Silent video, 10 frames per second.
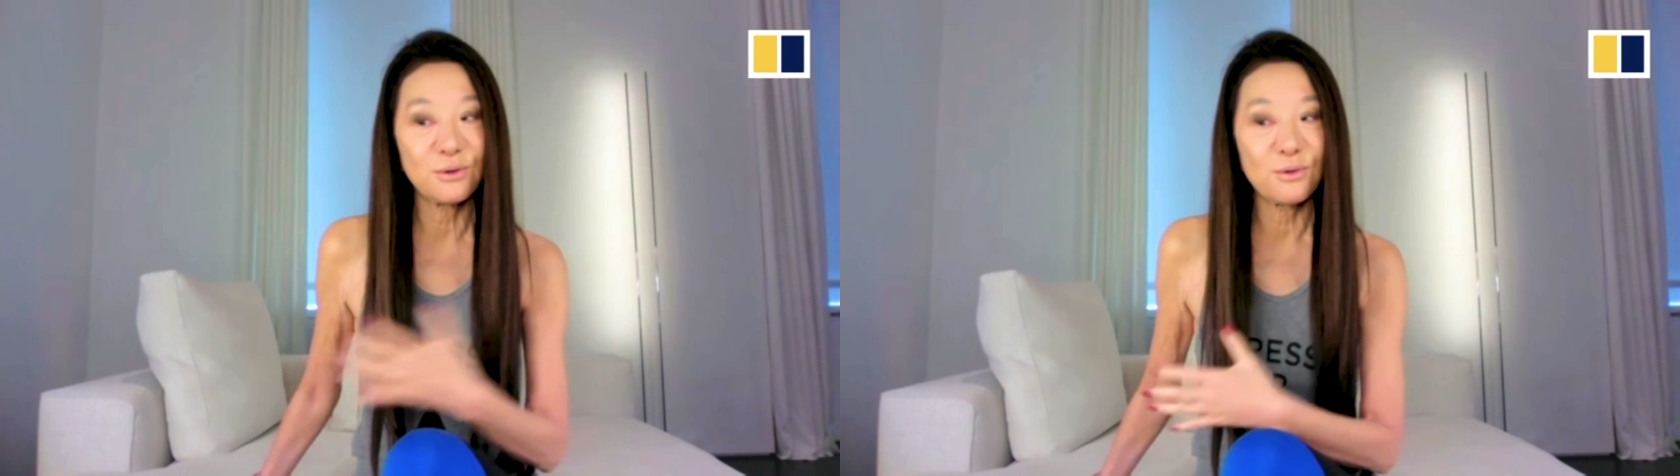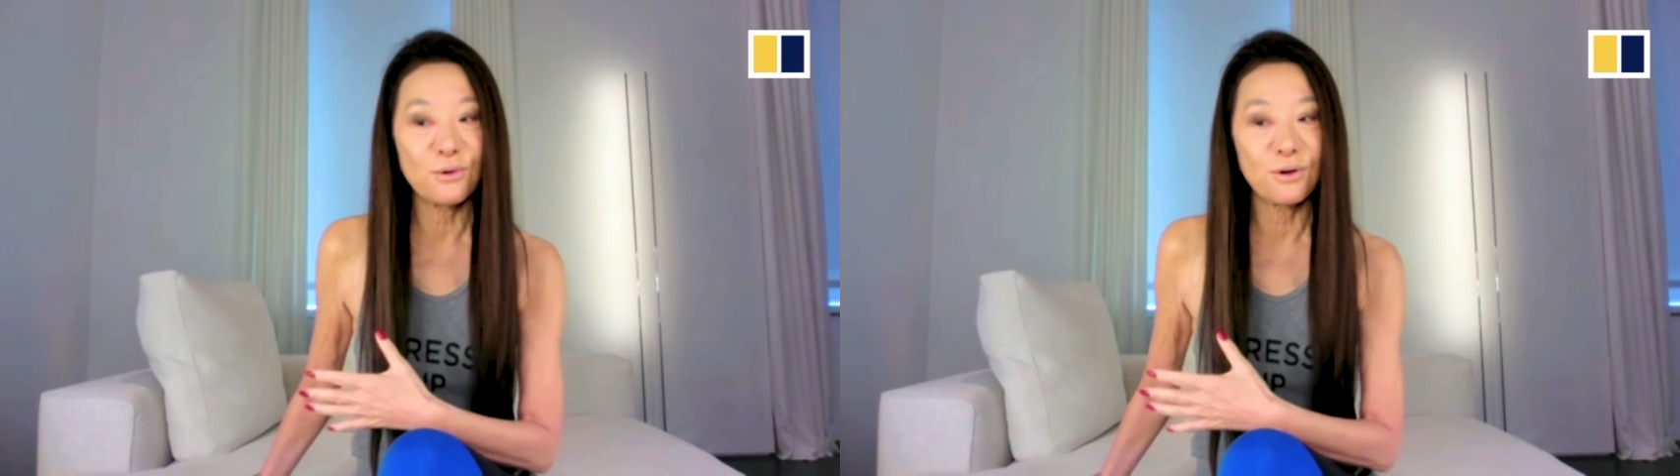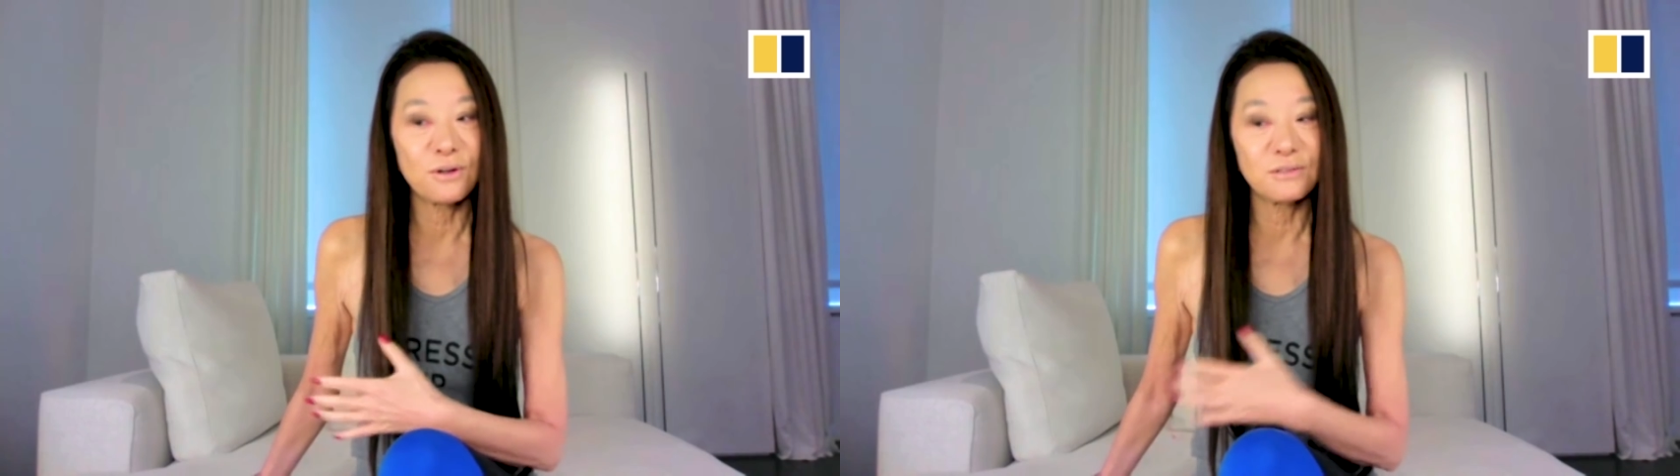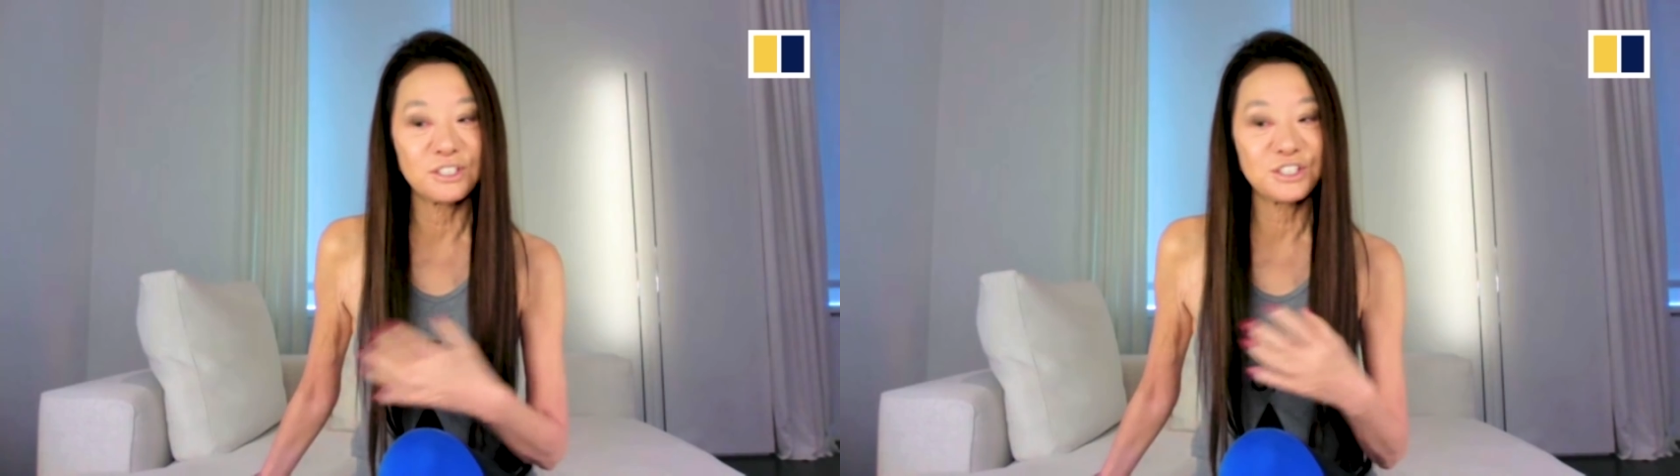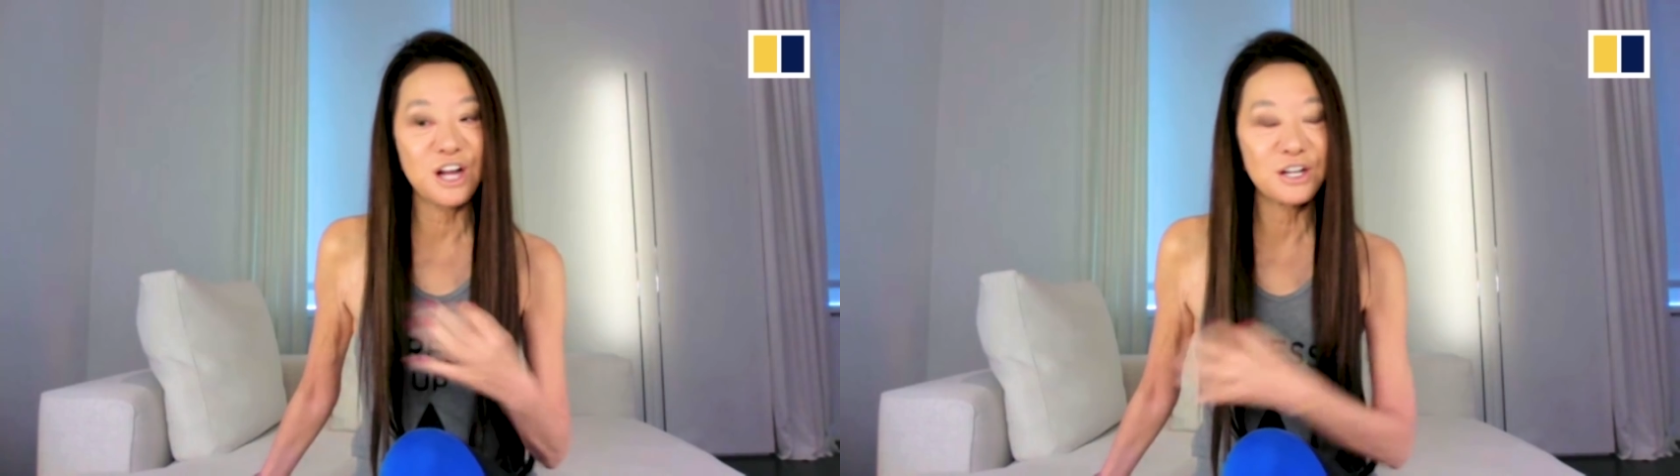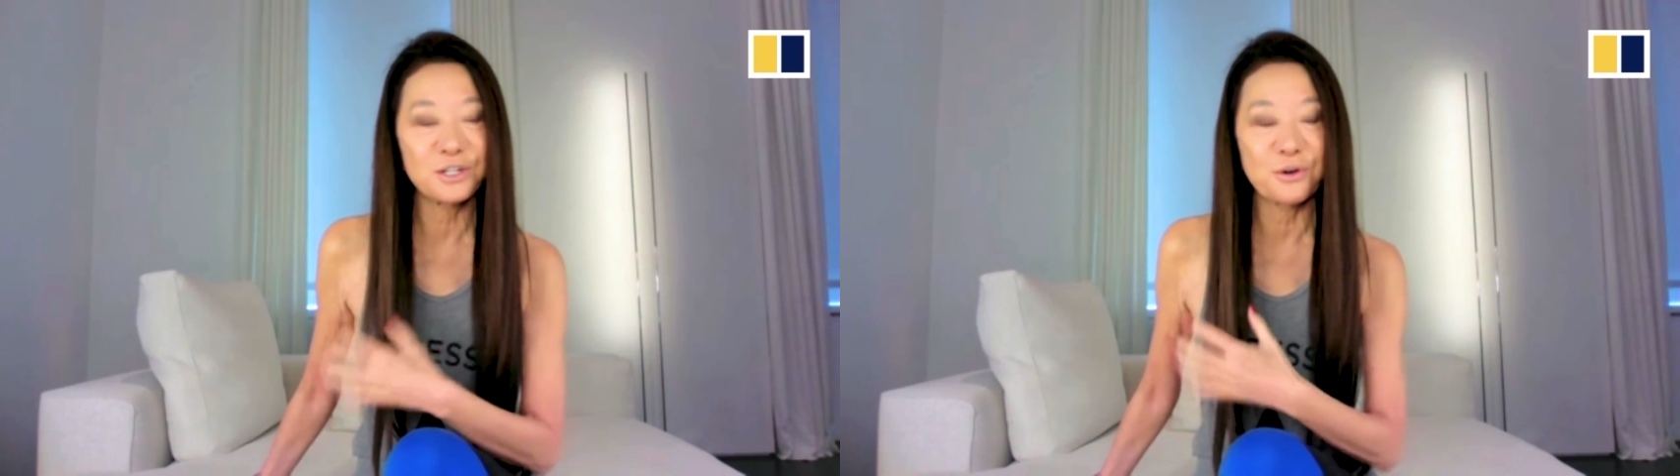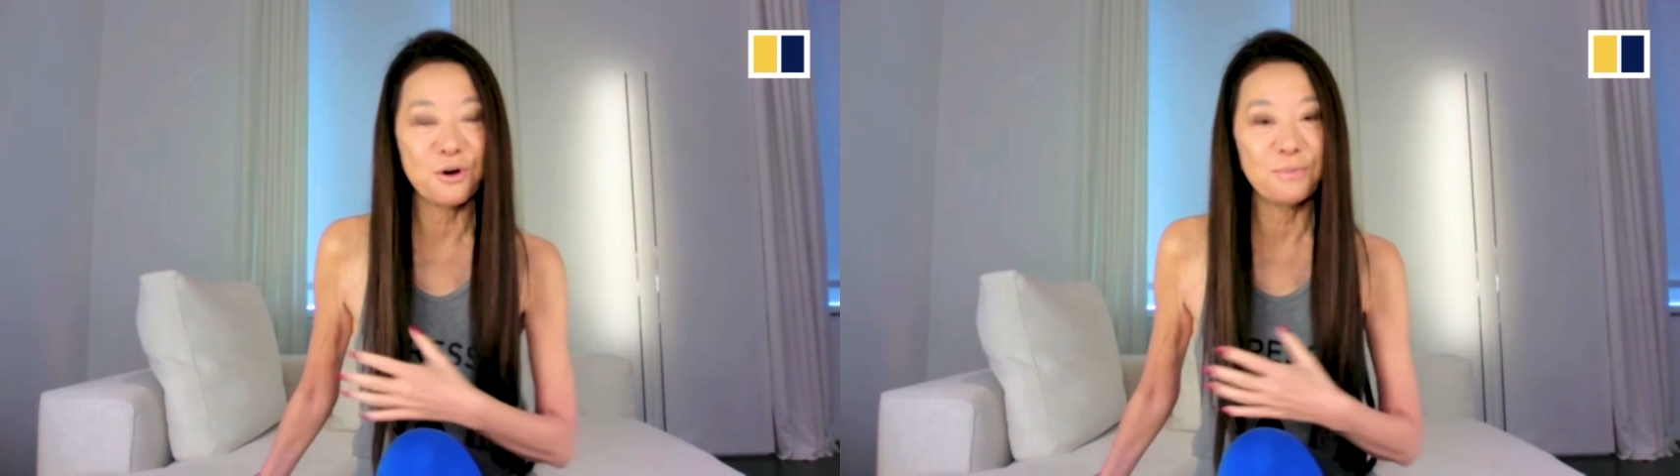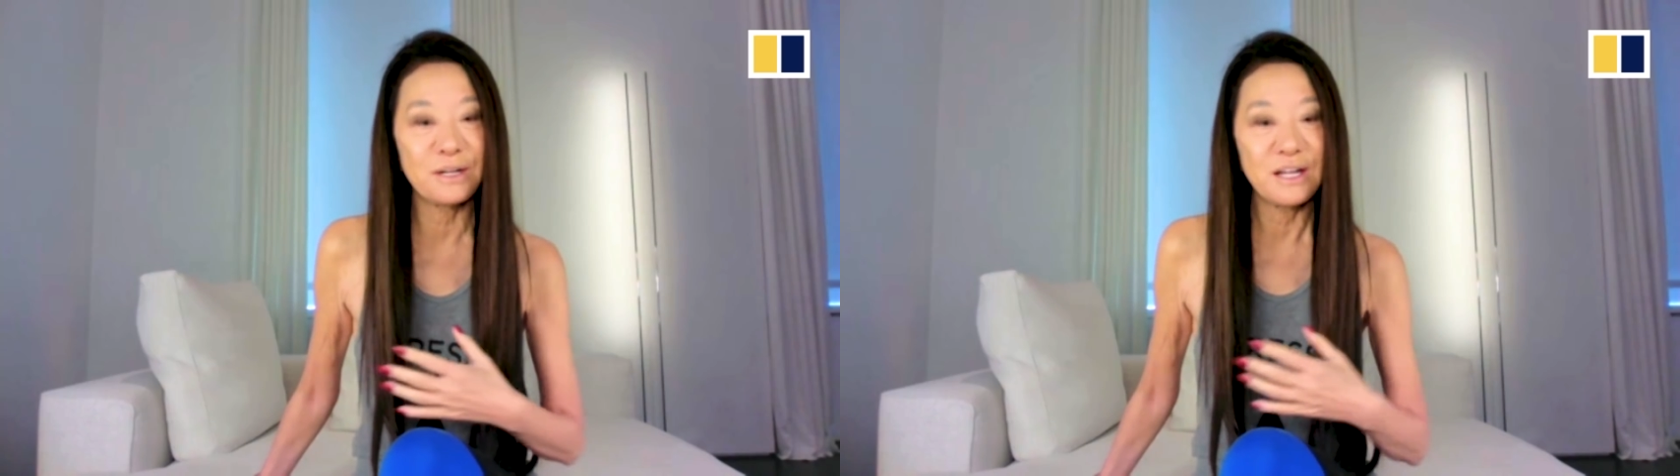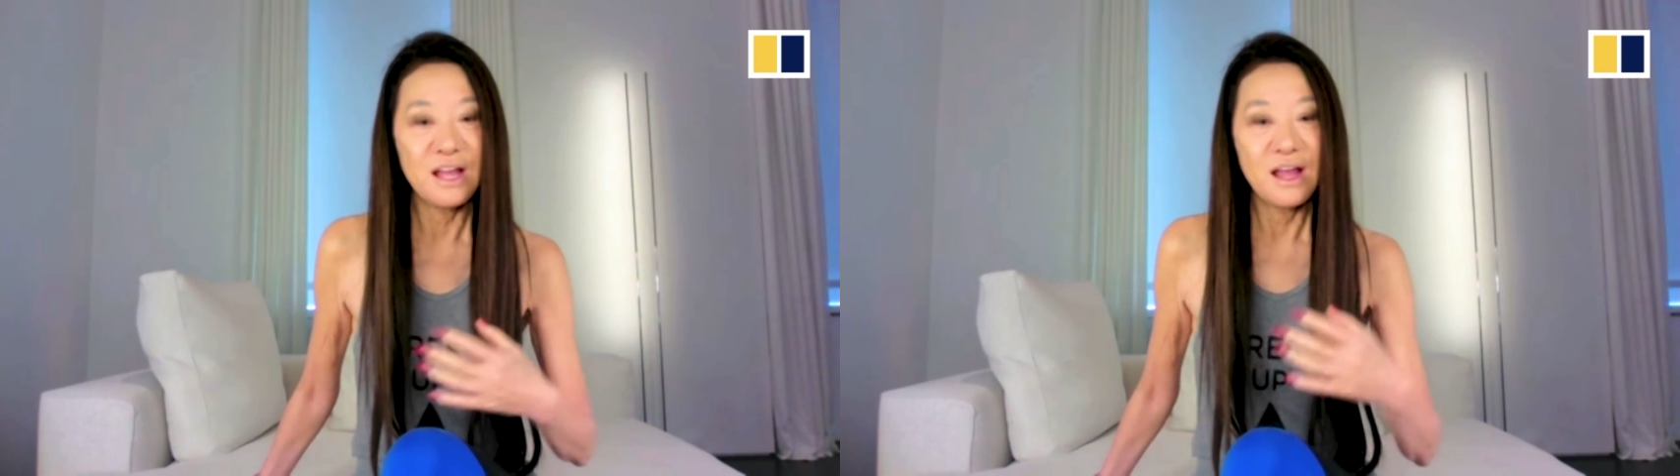and all, but